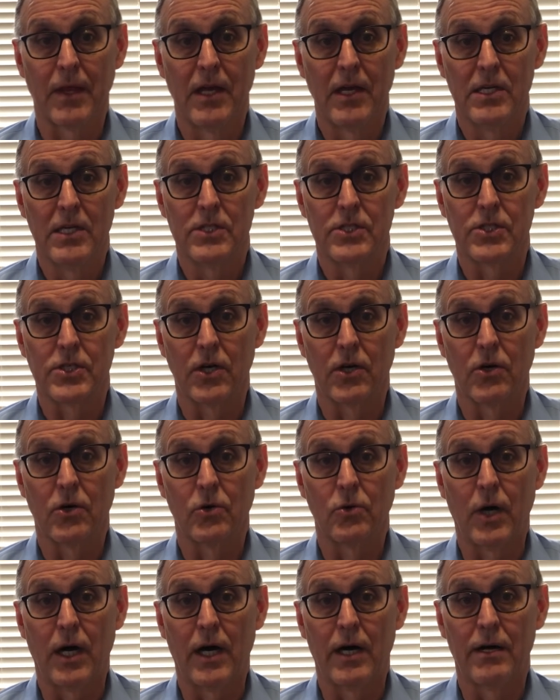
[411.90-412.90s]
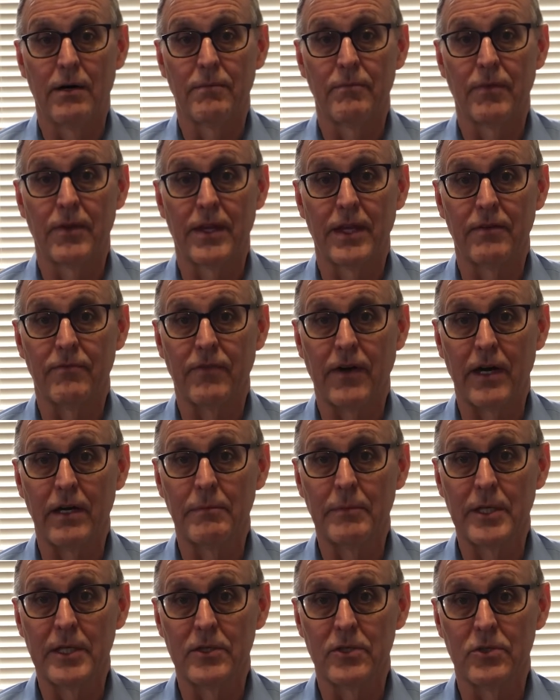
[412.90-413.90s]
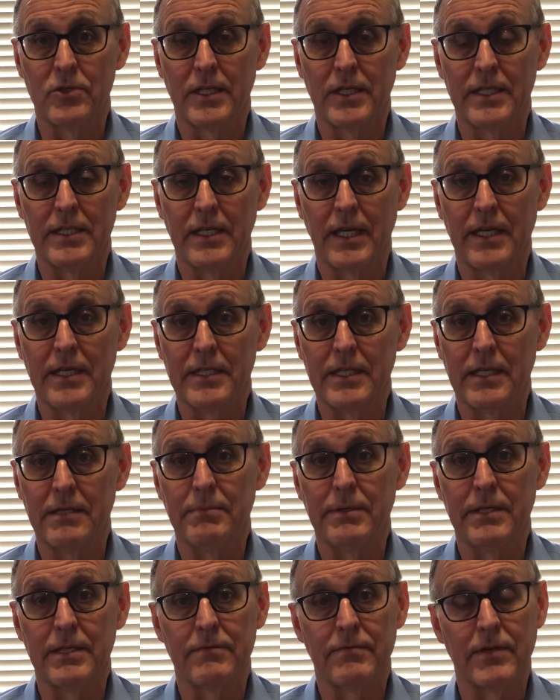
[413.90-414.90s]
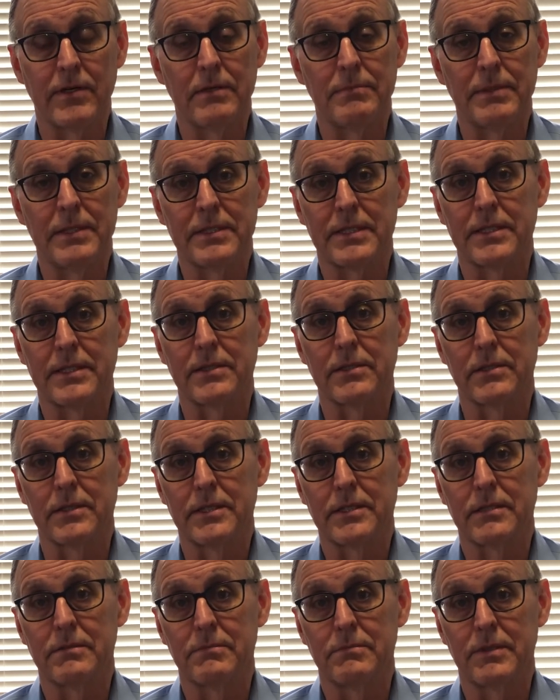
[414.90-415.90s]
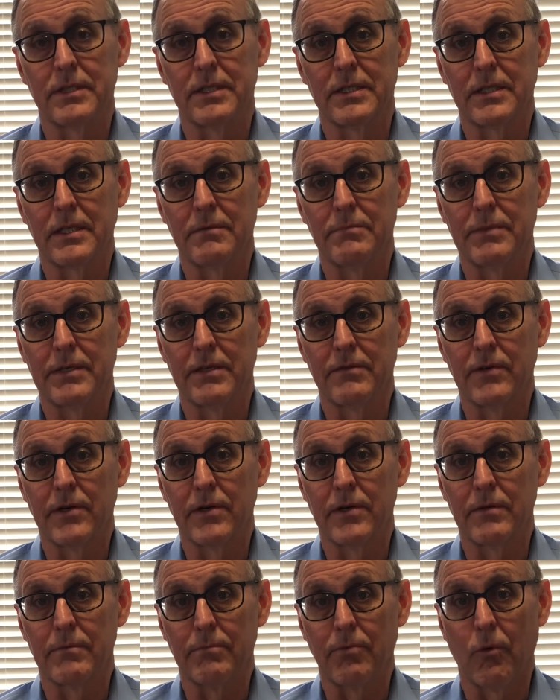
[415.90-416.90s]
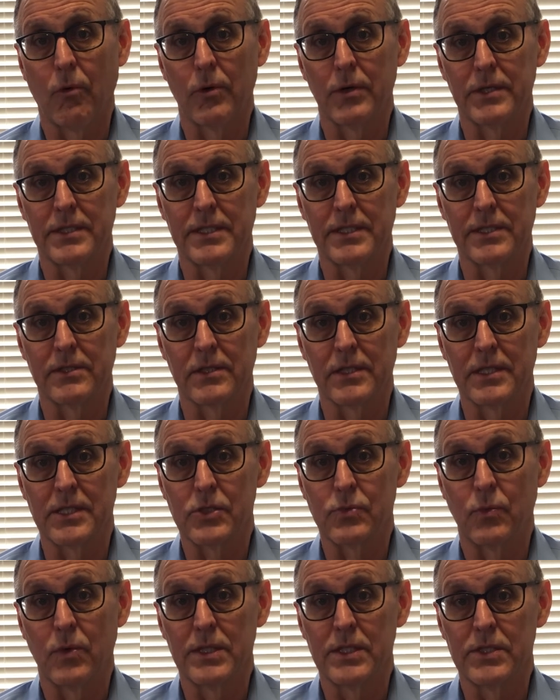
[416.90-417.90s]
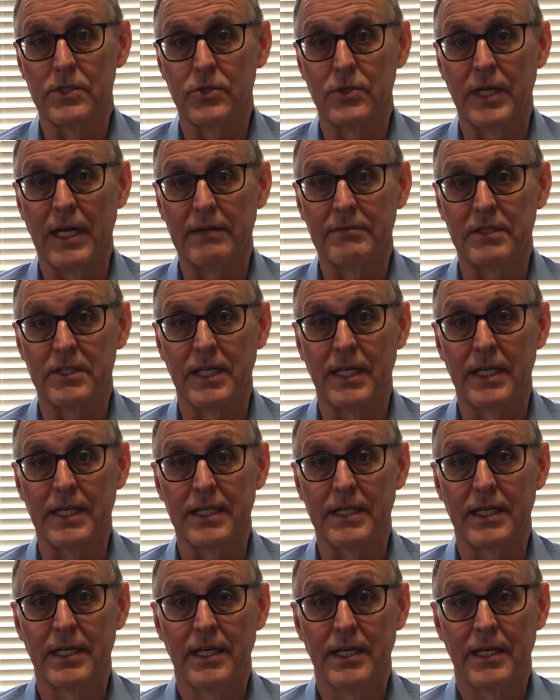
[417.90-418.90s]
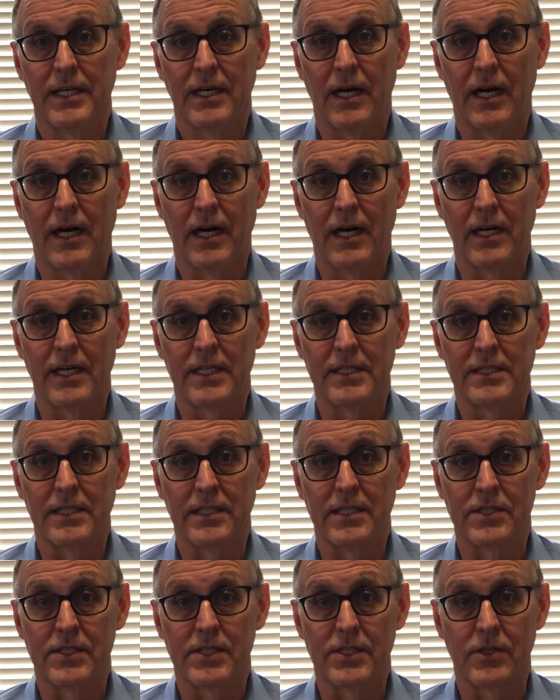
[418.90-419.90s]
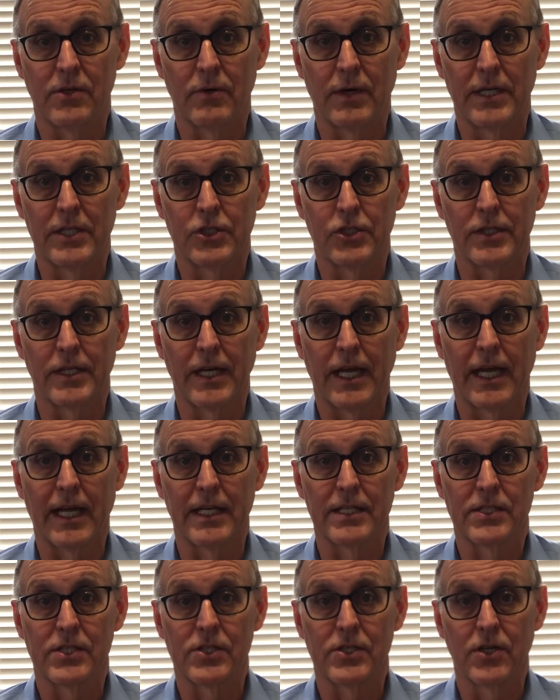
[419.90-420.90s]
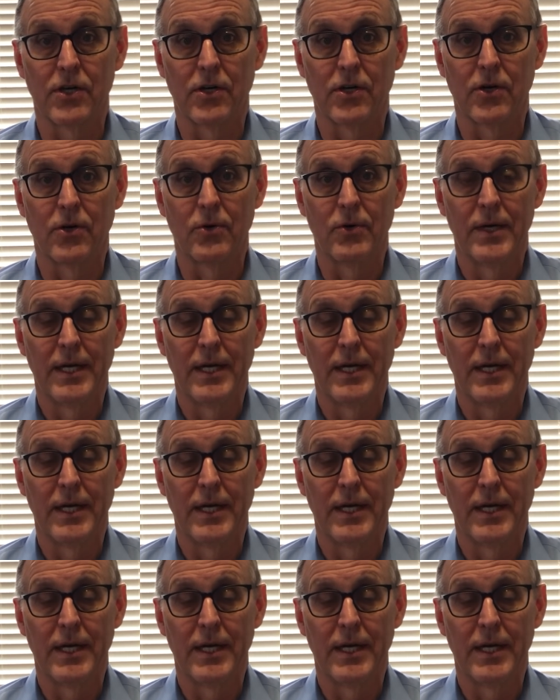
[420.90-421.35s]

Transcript: So the environmental, it can be a very big deal. It can be a very important deal, and it's one that you have to take into consideration. And so